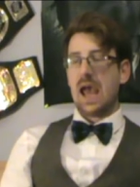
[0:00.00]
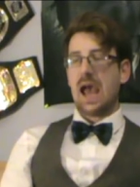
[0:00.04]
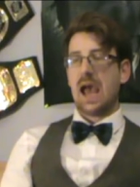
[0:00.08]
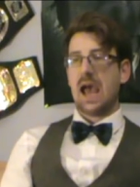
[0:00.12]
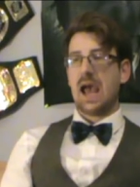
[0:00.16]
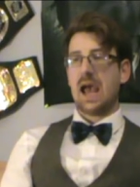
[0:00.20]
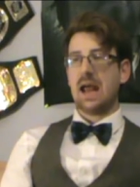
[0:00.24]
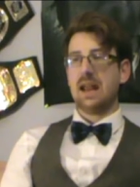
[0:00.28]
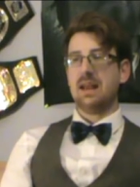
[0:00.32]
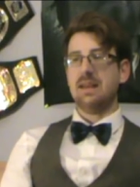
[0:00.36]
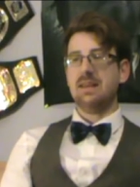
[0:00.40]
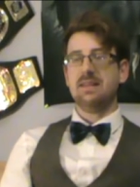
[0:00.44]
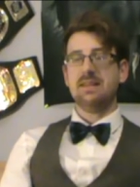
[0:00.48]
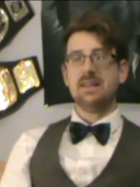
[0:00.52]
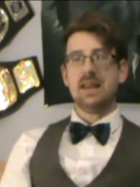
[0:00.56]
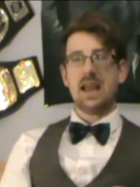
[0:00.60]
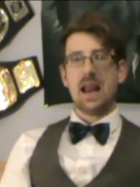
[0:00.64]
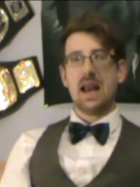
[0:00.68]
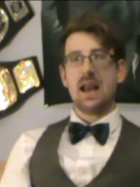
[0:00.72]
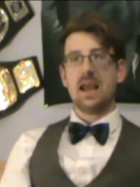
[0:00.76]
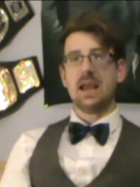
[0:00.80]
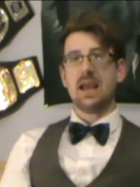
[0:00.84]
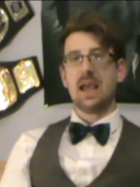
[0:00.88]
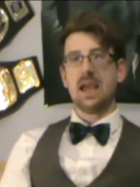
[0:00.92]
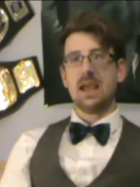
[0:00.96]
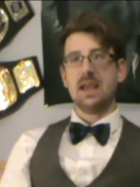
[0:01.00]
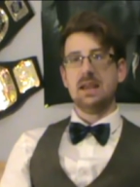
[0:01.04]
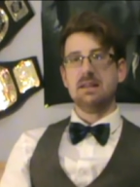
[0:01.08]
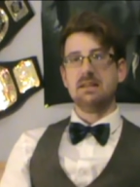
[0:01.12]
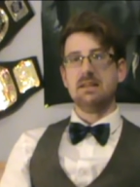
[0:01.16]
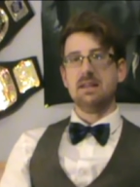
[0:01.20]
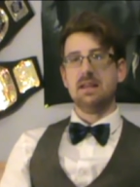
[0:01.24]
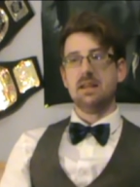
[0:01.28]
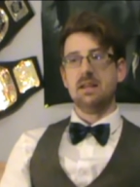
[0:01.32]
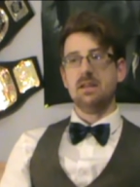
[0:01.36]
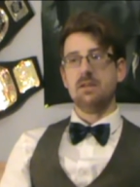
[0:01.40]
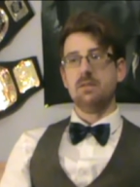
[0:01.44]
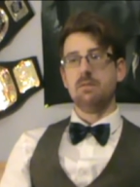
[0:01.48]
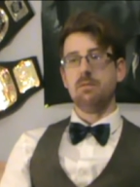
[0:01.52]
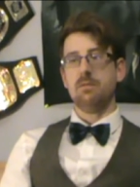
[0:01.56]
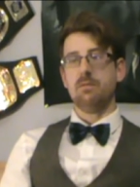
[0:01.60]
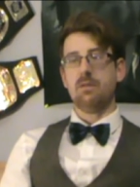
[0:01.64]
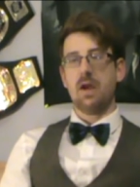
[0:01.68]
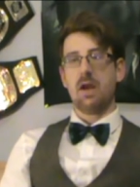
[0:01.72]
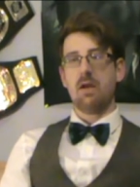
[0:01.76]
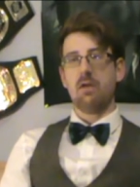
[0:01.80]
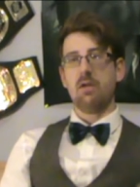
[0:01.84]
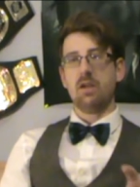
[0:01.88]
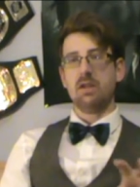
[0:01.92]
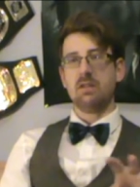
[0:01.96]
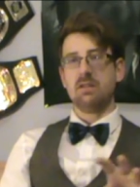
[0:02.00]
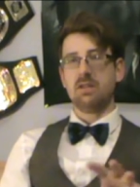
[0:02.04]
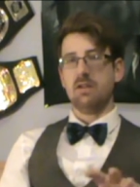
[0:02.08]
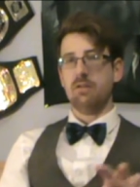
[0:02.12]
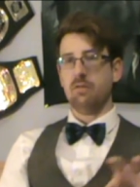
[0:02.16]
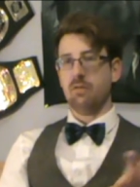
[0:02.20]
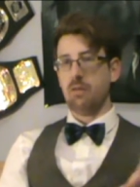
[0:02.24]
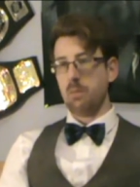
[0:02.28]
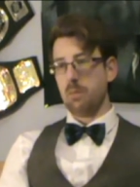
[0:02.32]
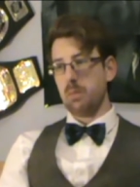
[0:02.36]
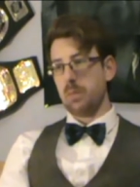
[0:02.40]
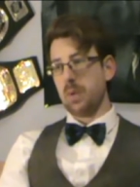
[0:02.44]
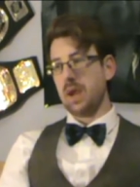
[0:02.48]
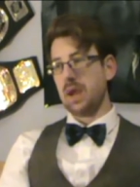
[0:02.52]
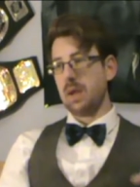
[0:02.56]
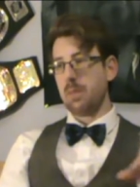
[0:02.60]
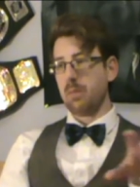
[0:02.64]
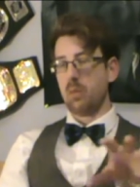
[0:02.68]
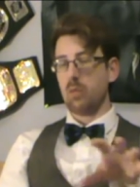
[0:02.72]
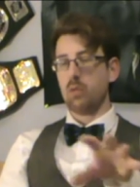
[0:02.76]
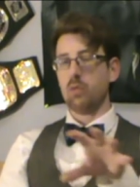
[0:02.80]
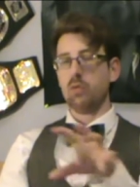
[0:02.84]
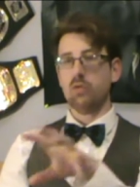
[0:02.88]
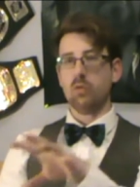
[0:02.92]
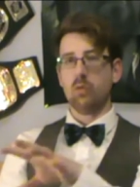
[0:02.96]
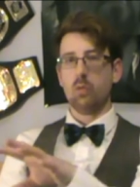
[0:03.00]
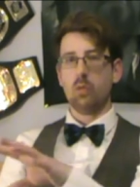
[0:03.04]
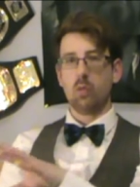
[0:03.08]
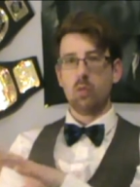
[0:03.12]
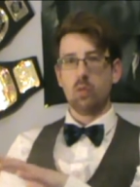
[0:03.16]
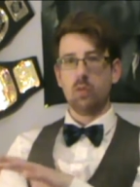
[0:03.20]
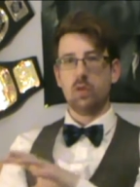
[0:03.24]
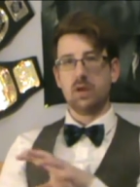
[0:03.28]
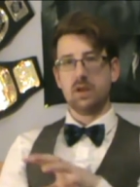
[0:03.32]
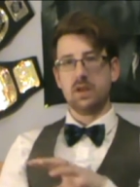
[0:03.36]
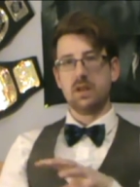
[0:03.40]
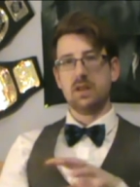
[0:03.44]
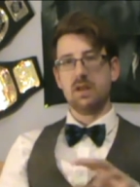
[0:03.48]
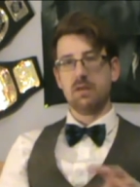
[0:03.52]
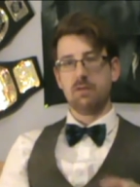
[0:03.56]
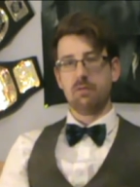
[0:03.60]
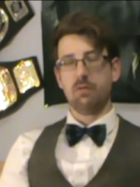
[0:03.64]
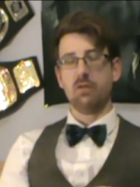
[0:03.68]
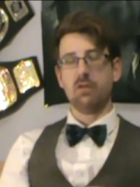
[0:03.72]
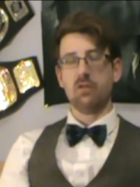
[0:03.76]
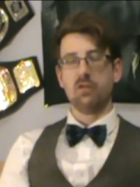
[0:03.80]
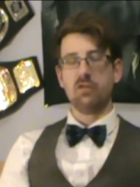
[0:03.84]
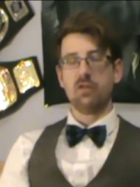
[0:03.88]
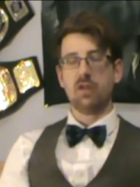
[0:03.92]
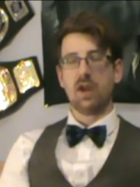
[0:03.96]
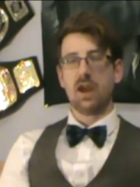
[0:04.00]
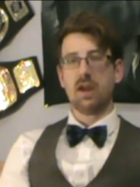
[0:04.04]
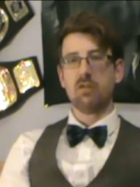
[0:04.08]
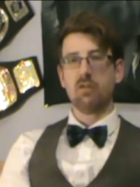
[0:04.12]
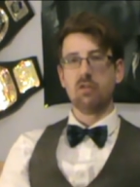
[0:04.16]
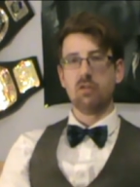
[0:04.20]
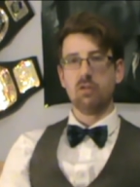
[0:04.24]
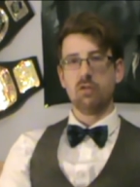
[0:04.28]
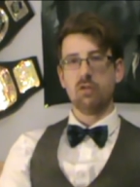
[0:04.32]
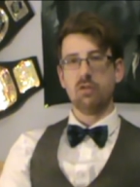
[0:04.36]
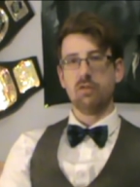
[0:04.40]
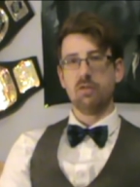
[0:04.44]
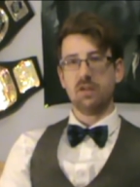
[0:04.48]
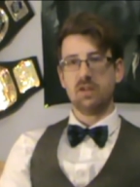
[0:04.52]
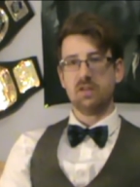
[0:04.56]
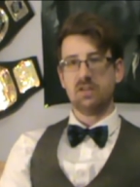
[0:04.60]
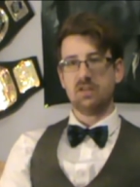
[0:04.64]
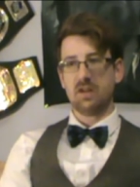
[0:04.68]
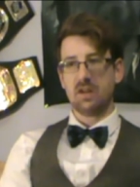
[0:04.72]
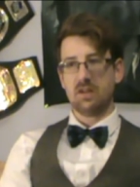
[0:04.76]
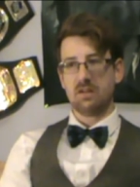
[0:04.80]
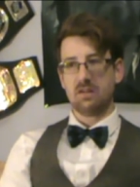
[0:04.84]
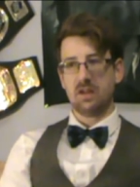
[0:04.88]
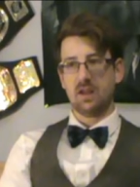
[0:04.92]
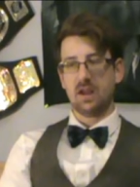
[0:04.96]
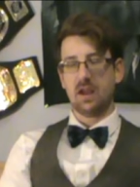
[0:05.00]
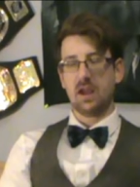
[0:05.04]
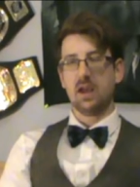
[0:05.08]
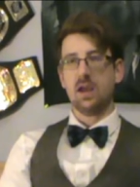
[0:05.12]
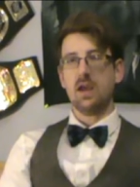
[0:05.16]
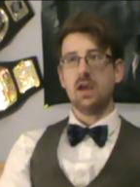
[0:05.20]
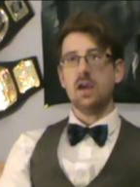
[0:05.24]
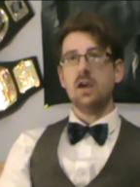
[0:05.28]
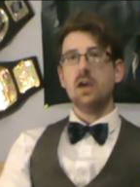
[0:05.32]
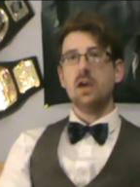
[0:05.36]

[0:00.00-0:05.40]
and delegated various different people to all the different sections of the city.